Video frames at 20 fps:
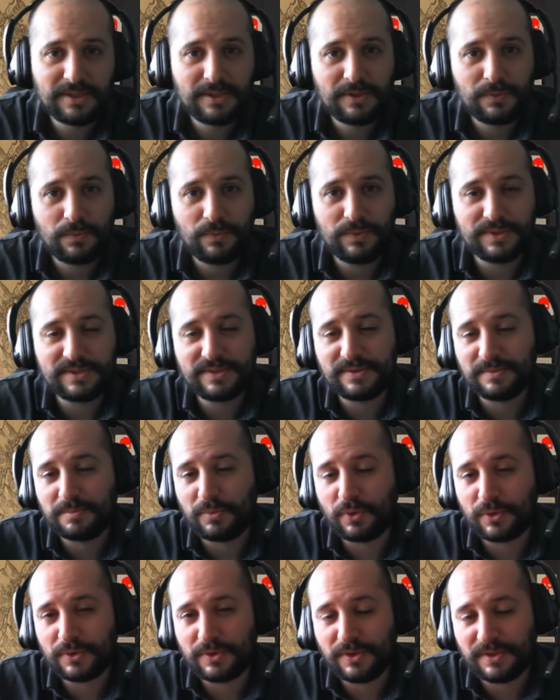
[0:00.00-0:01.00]
with
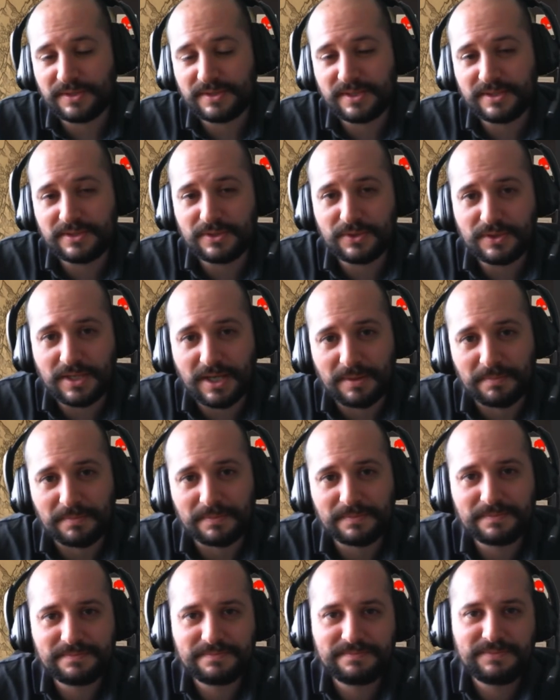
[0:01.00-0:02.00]
more content to come.
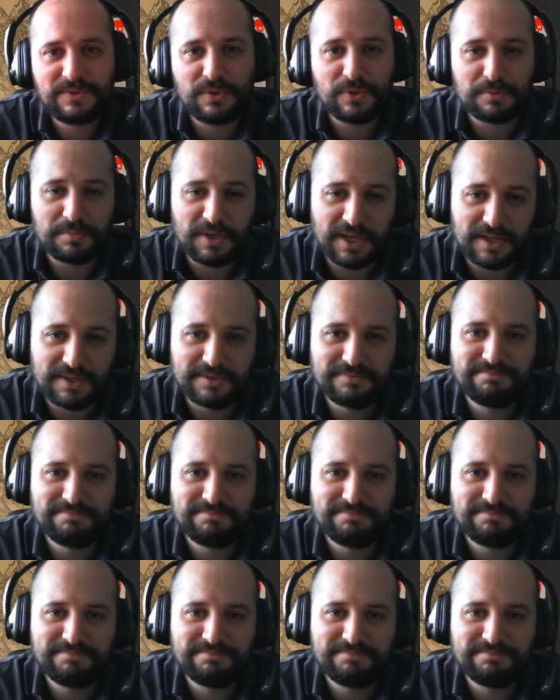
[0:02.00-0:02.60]
Goodbye.